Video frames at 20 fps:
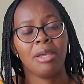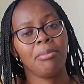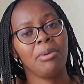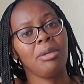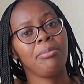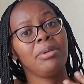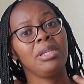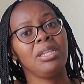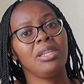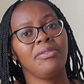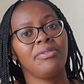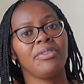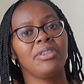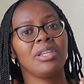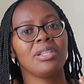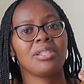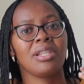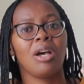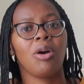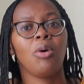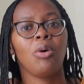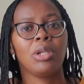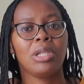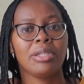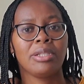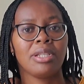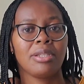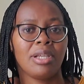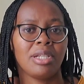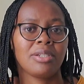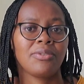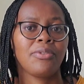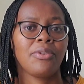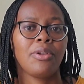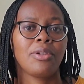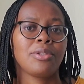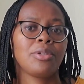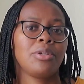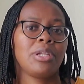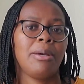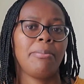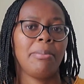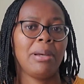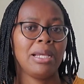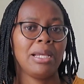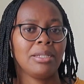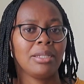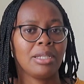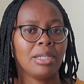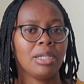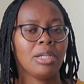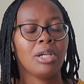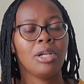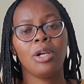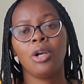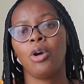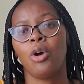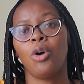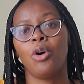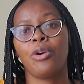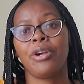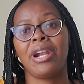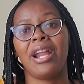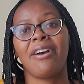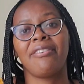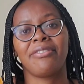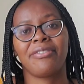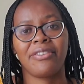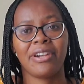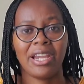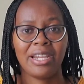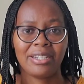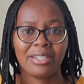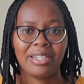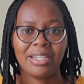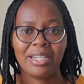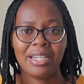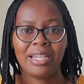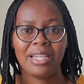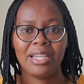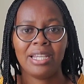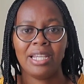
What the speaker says: maybe if there's a holiday that falls on a Monday or a Friday,